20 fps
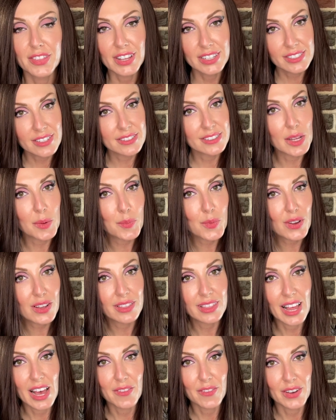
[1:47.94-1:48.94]
This is number
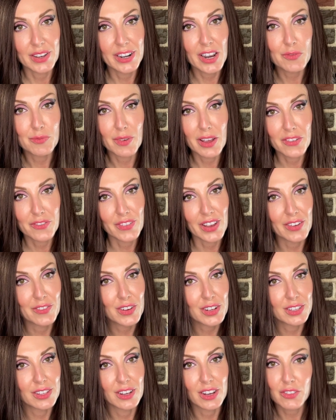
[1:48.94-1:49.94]
11 of my
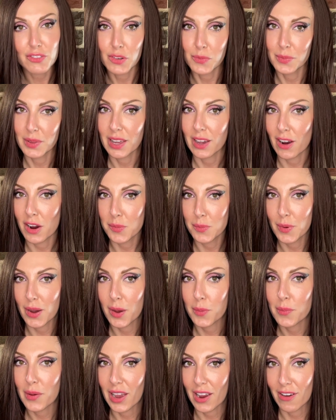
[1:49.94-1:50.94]
favorite look from the
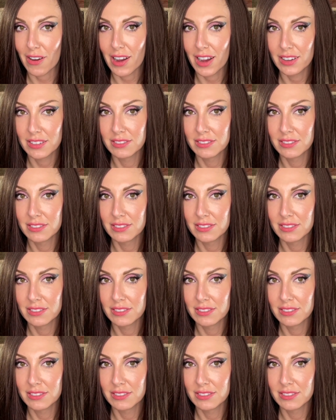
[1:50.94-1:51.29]
Artpop era.